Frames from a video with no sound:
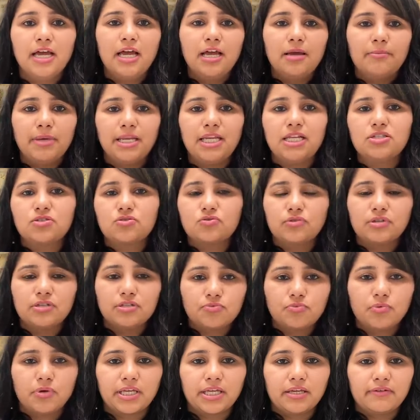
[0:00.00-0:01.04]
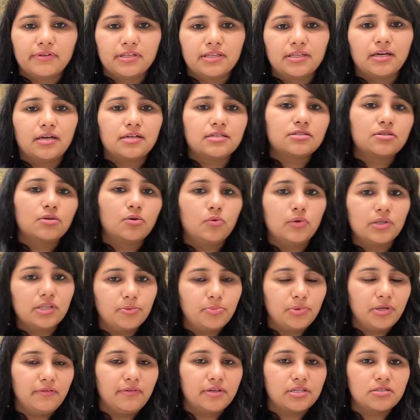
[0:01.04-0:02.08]
Many students working with us with a
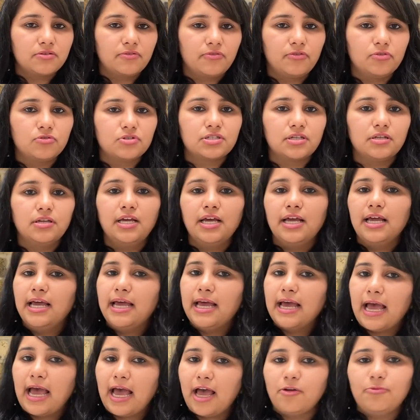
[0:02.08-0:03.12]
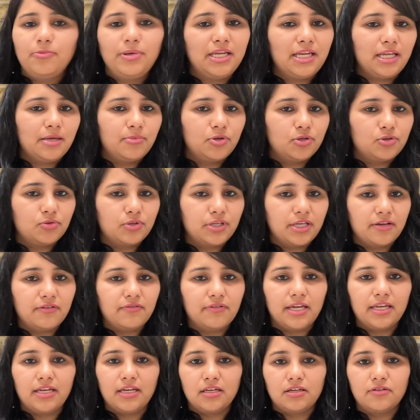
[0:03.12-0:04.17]
previous refusal have been able to give
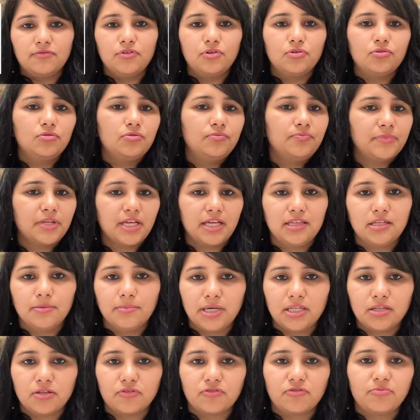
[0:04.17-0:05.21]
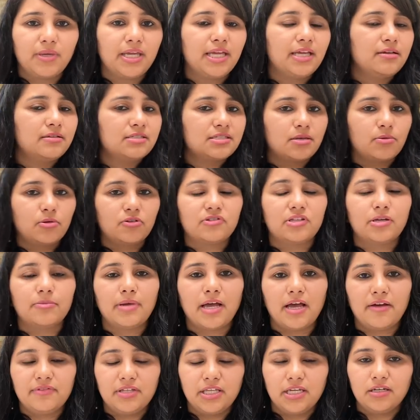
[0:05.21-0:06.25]
an interview in the month of May. Some of them
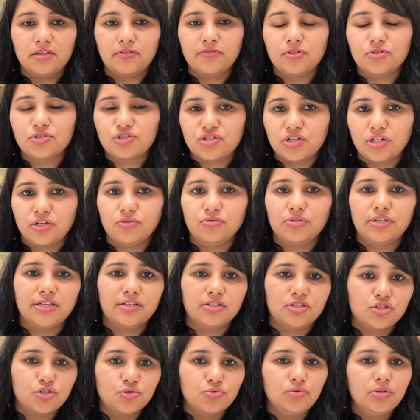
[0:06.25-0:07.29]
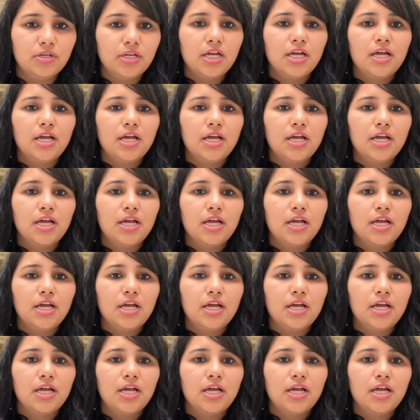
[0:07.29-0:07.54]
have their interviews scheduled in June.